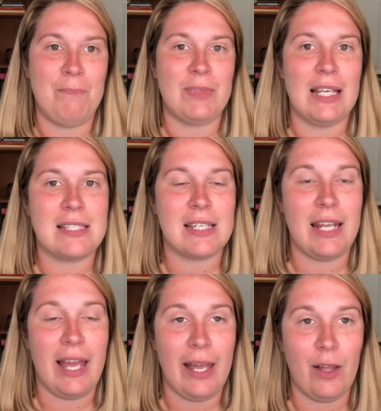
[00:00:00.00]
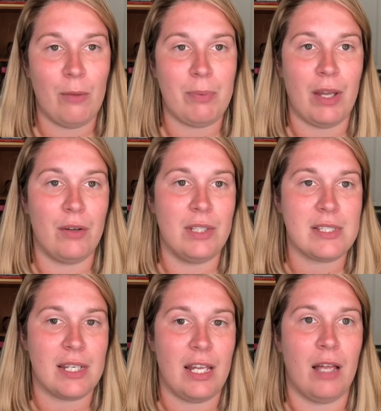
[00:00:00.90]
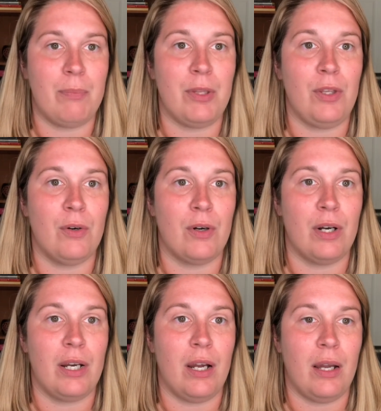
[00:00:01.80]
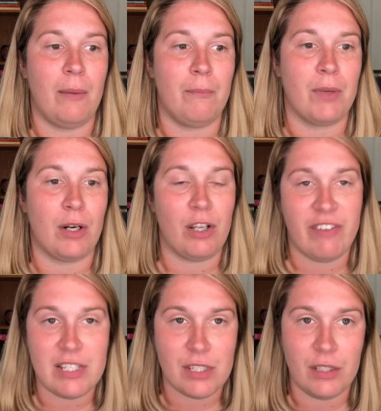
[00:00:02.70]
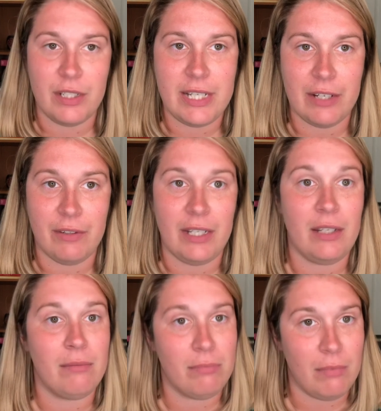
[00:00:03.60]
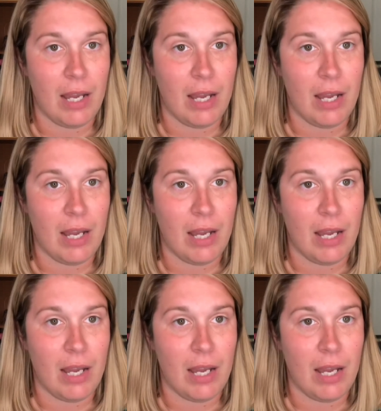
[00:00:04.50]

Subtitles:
is gonna help. Not only is it gonna help your cardiovascular integrity.